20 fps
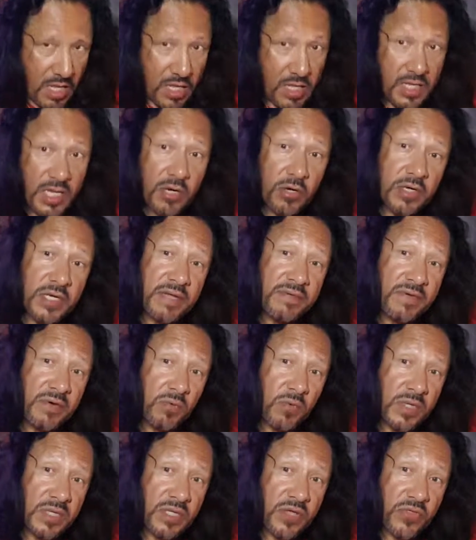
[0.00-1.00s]
They couldn't
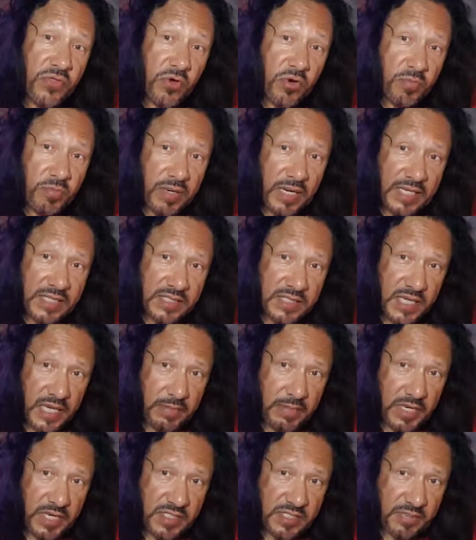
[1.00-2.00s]
even win the third place
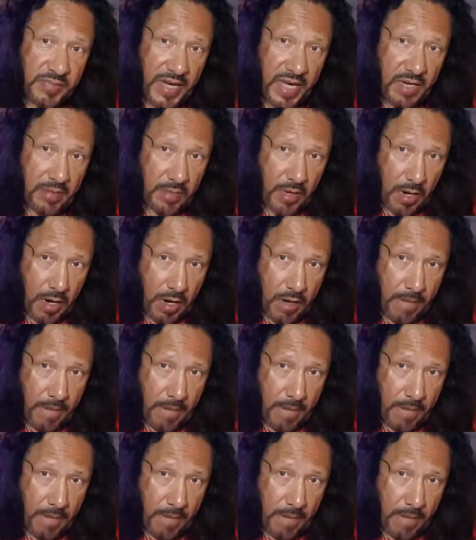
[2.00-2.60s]
game against Panama,